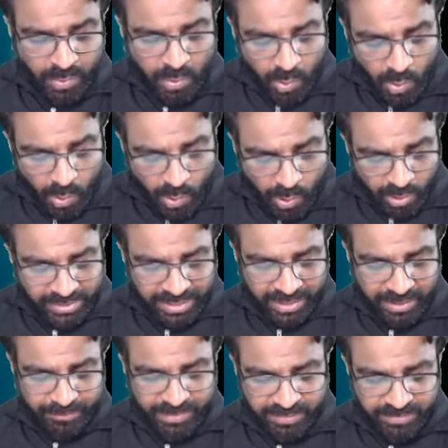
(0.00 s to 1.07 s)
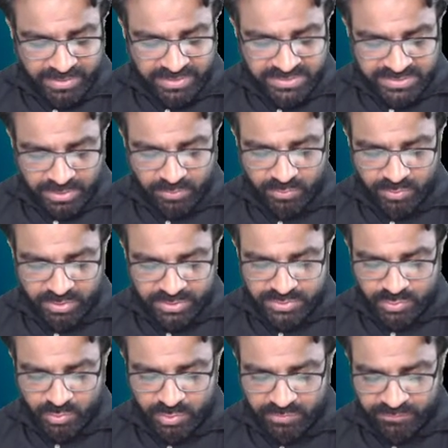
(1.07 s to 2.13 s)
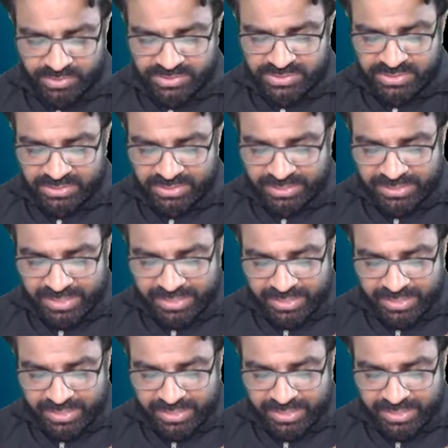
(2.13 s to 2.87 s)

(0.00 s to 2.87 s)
all the amendment circulars notification in the